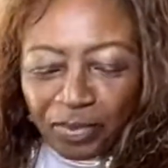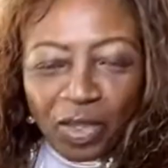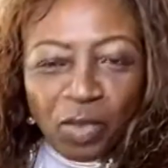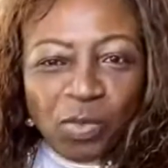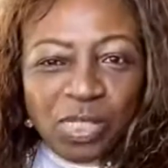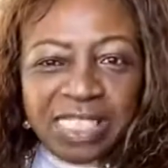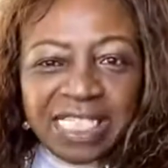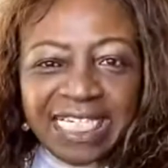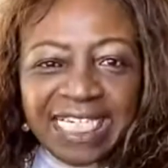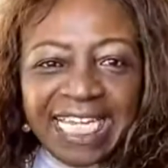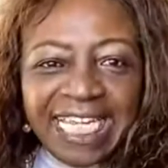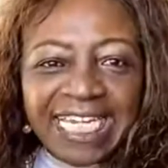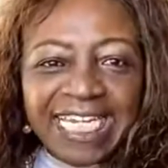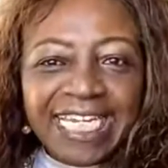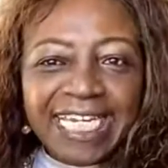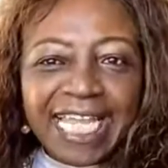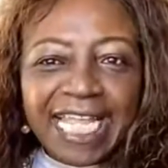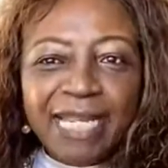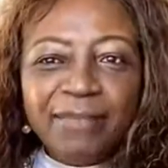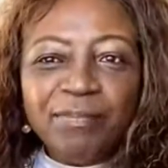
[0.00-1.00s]
Once again,
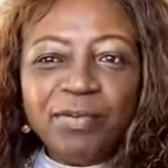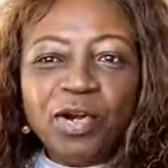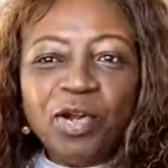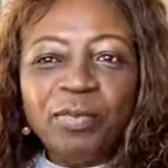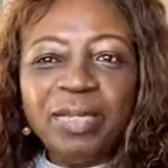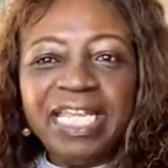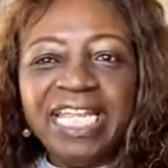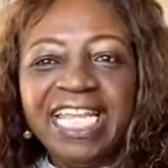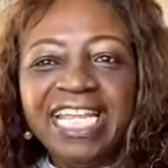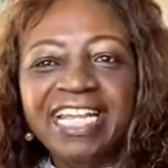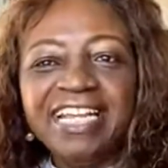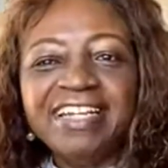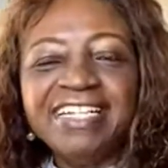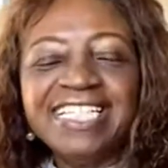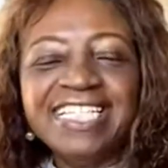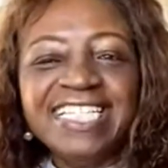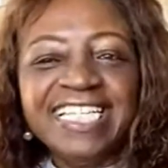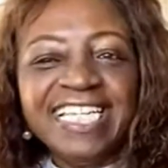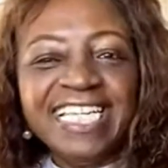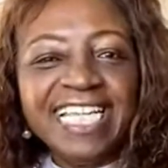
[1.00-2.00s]
Elaine Proby here,
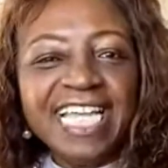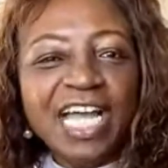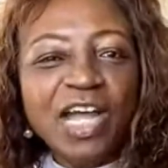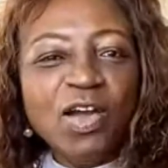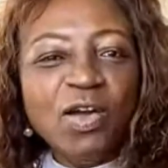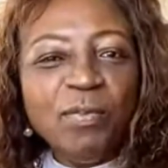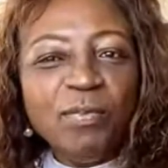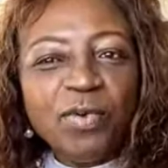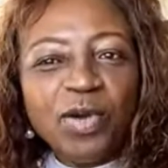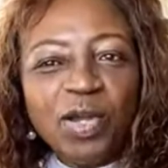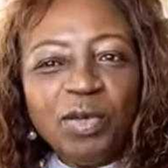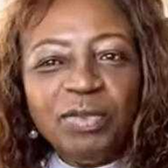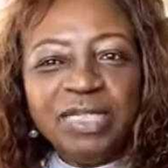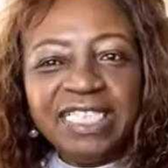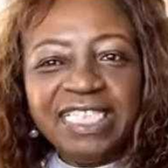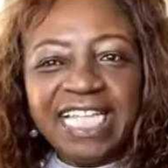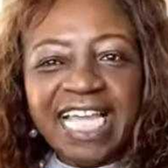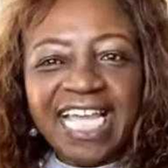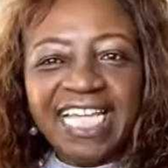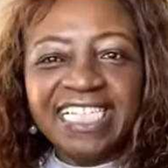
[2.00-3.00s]
CEO, PROBY'S
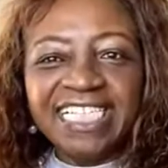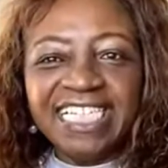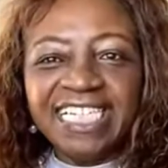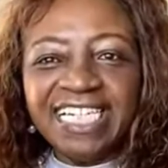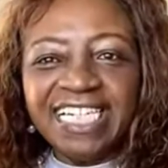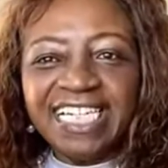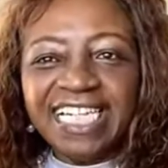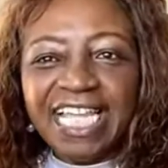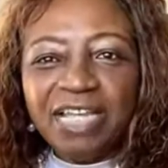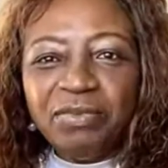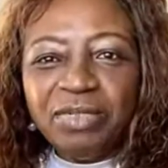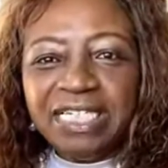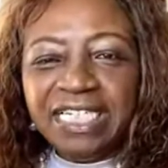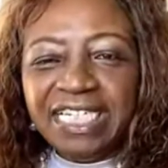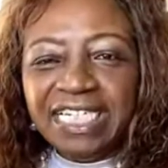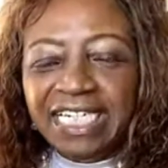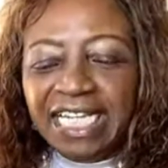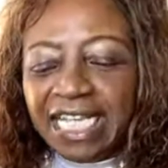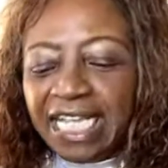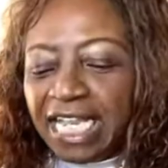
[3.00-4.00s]
Tax and
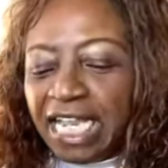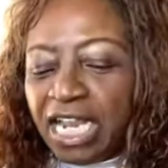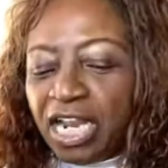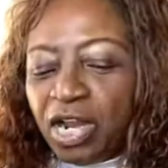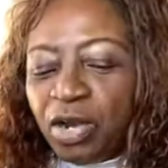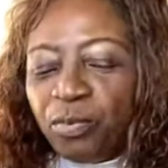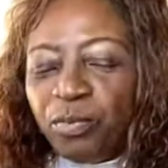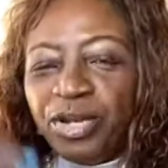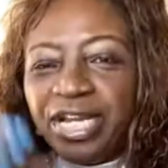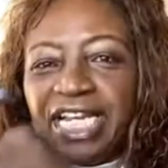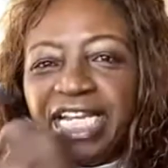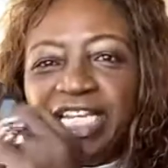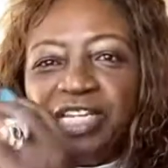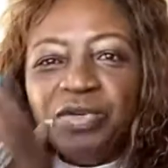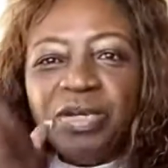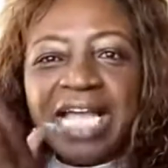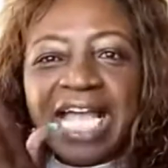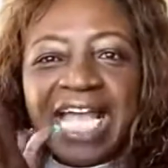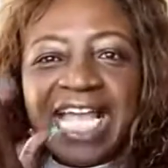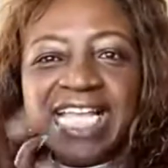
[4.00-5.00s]
Accounting, bringing
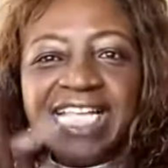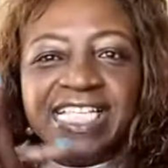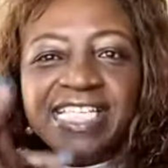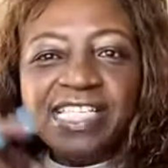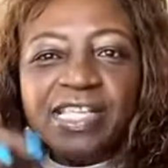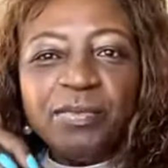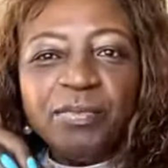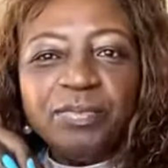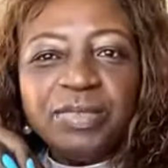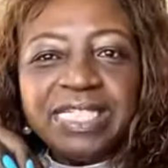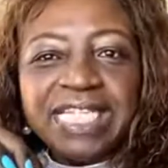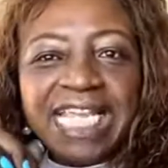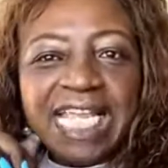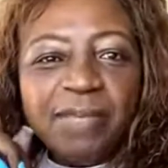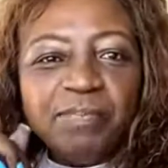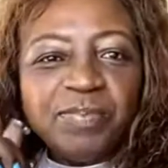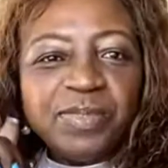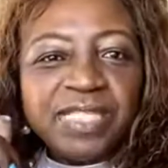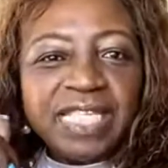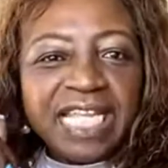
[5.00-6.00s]
you guys some
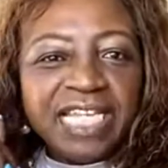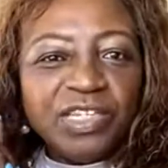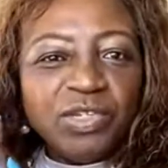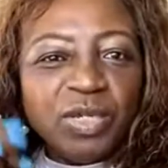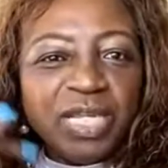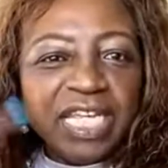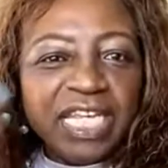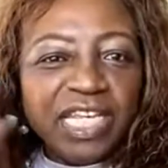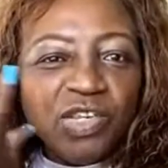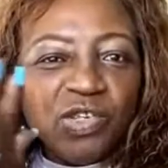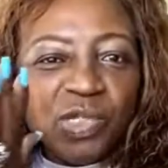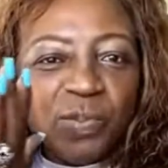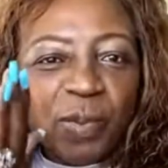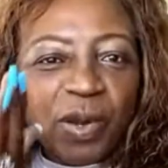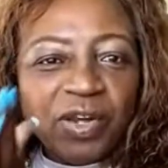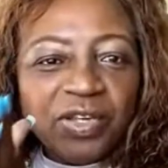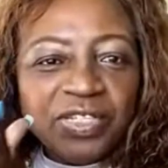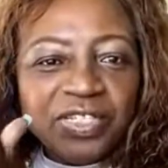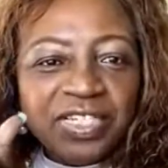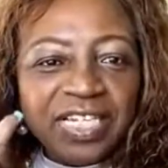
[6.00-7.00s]
tips that you can use
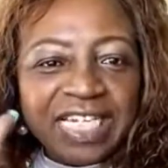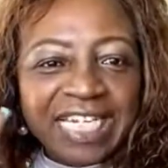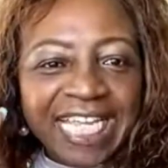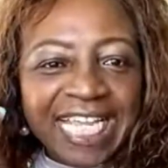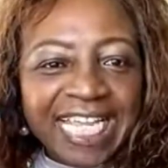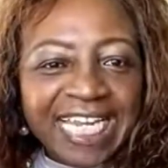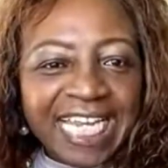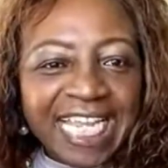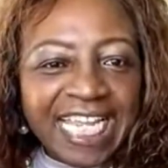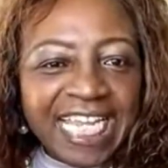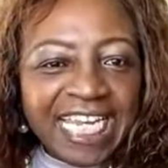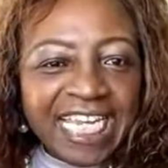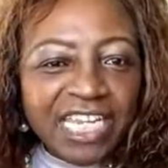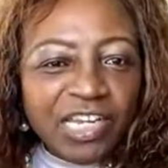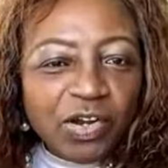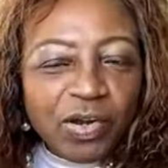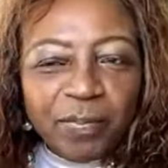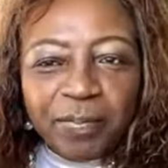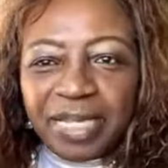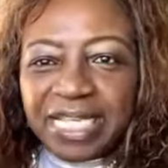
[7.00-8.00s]
personally and in
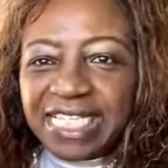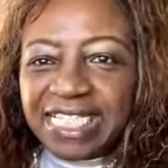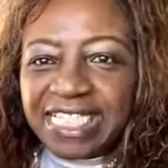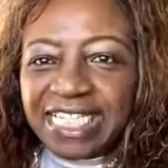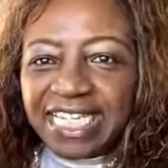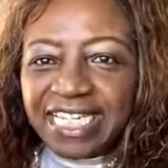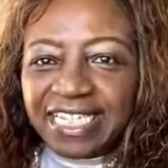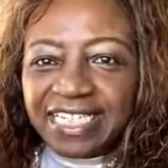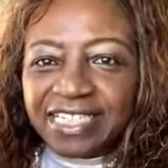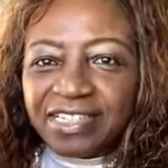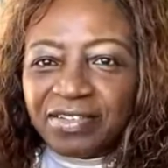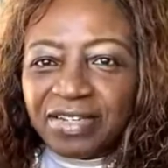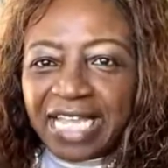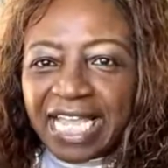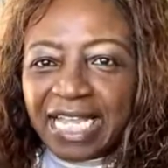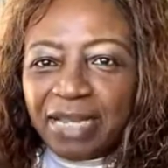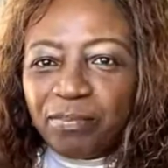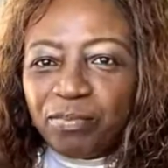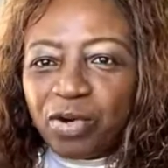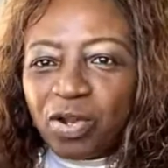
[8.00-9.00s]
your business.
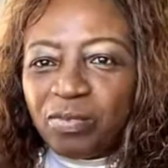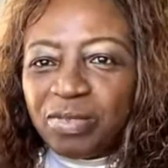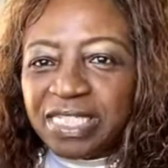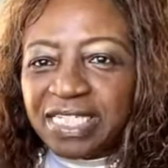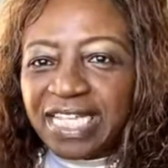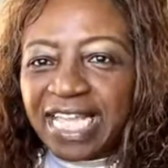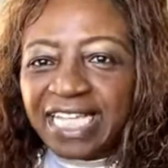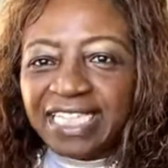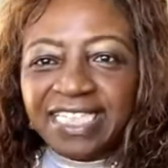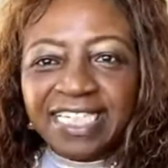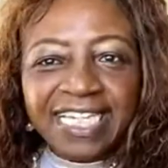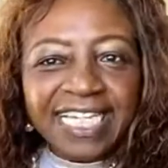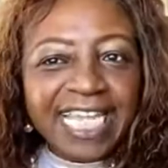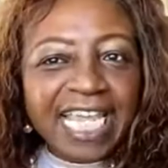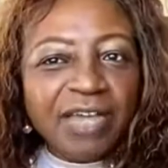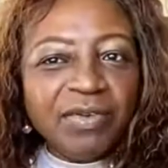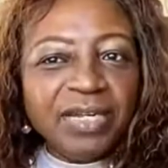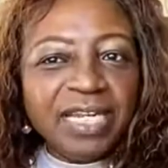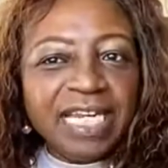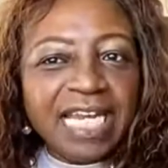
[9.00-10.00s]
Okay, PROBY'S Tax and
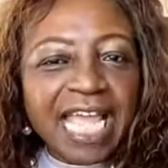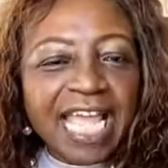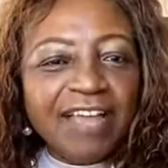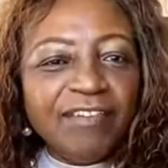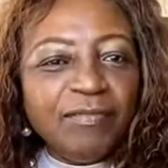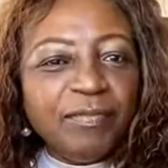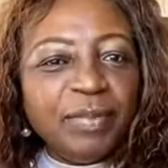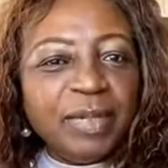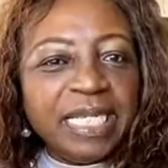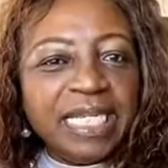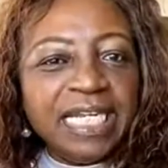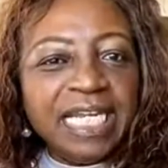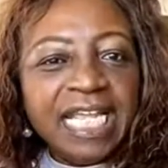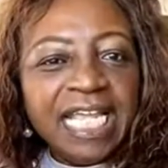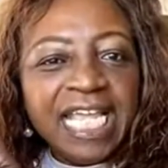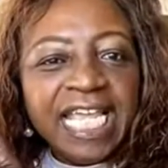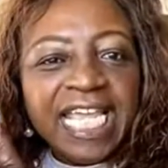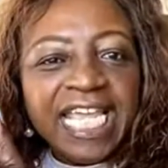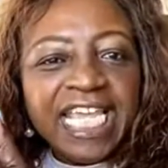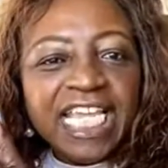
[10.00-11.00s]
Accounting have been
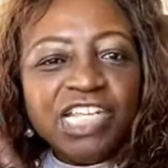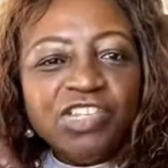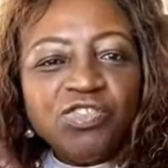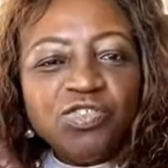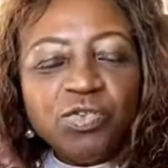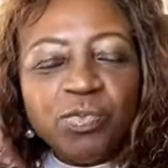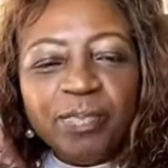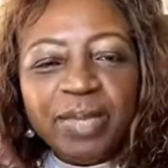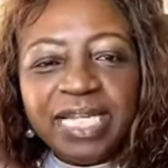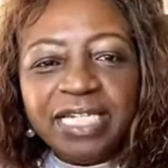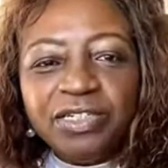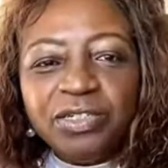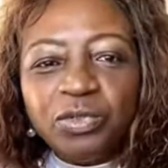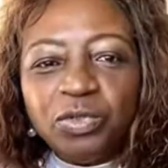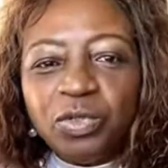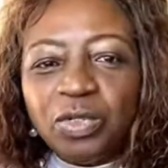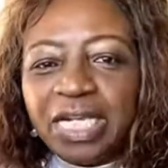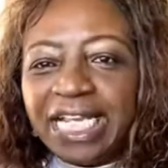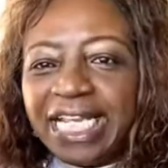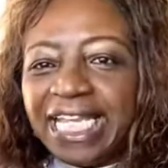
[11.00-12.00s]

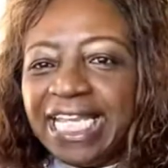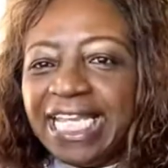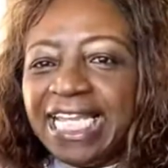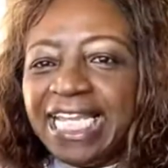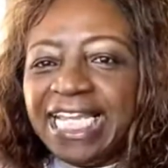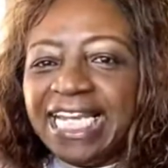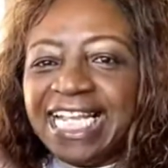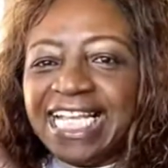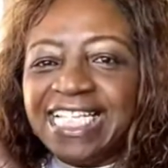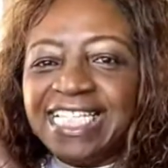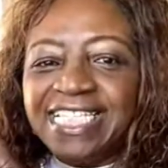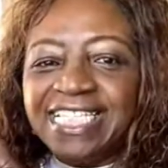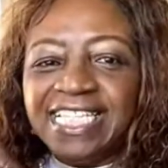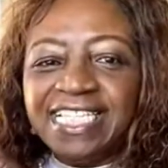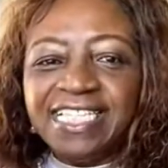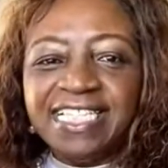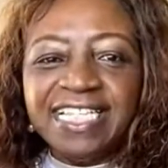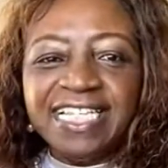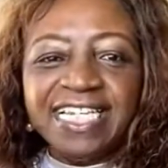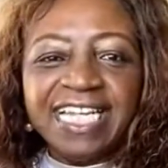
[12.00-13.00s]
instrumental in
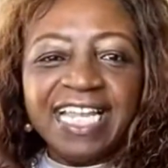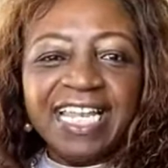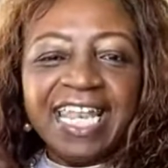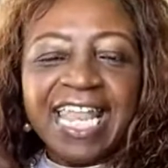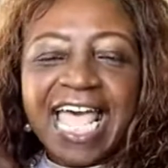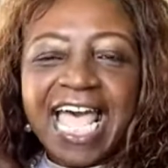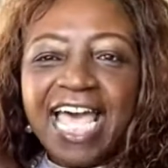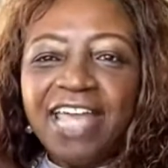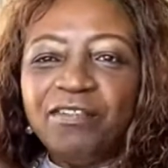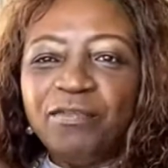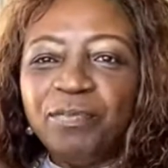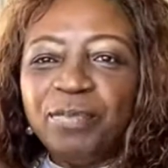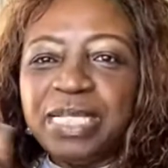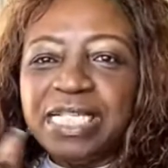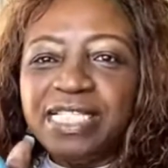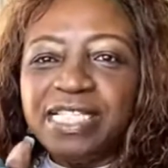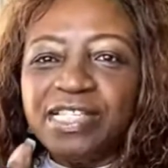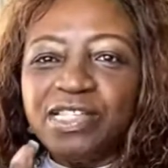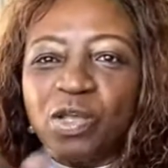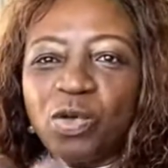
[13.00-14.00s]
assisting a lot of
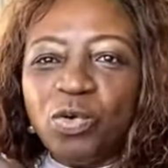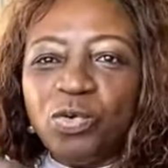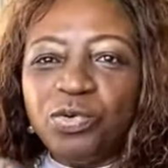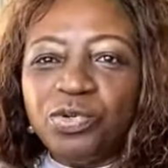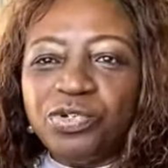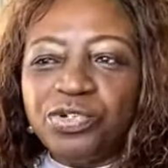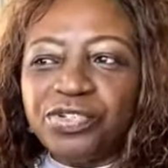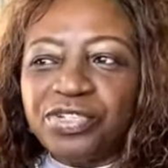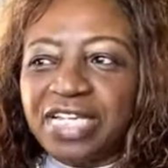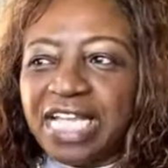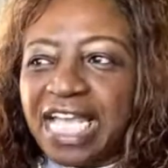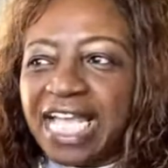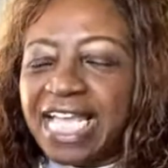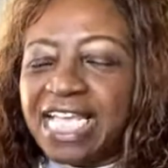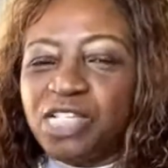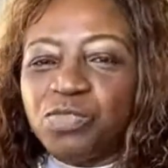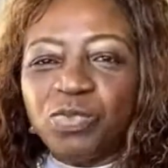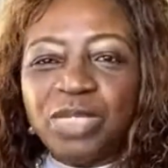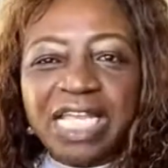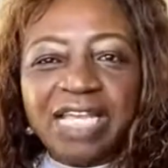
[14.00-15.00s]
business owners,
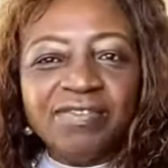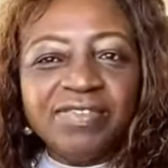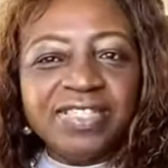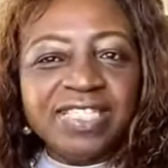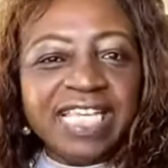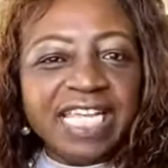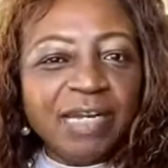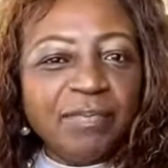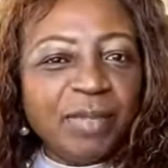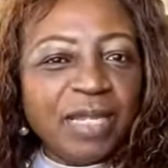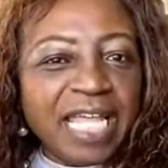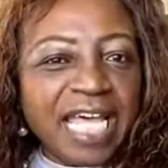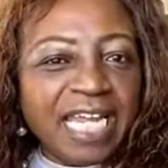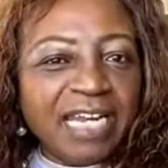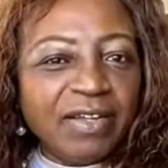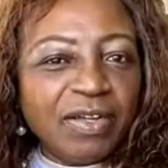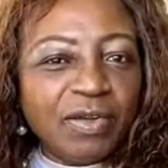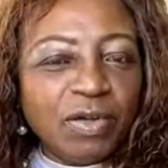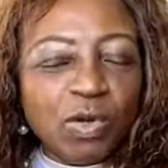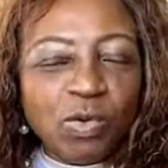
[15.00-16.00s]
guys. We have set up a lot
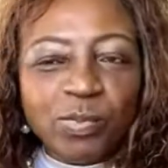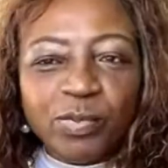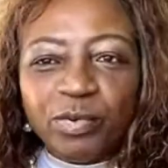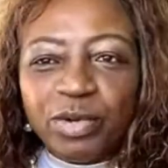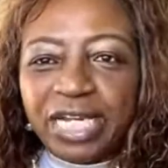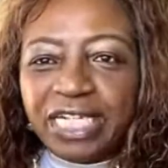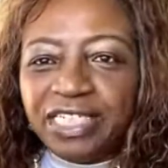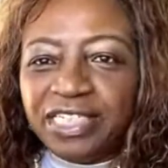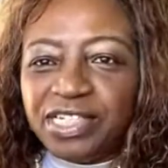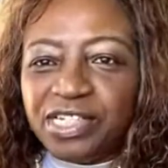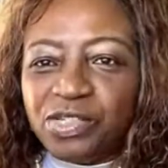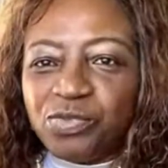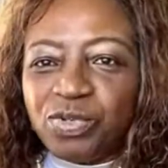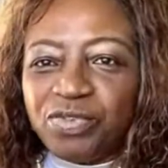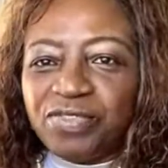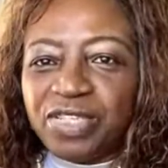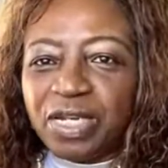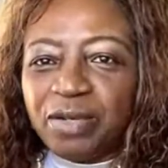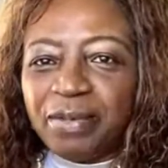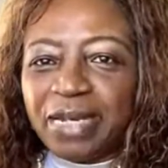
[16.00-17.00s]
of corporations. We've
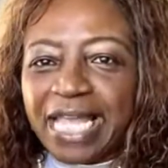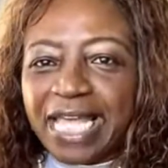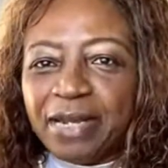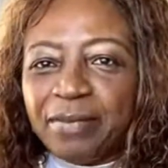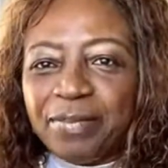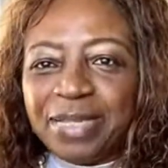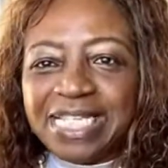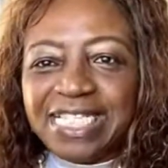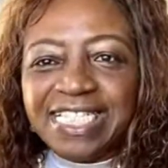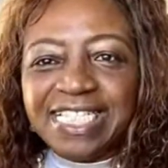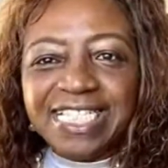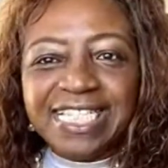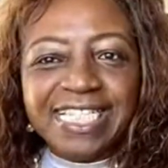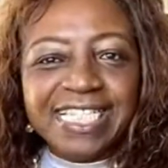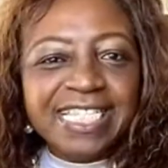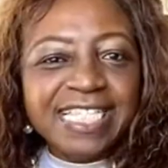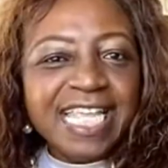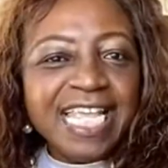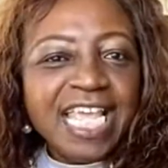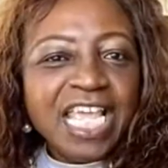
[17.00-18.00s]
set up a lot of
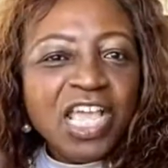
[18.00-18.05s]
businesses.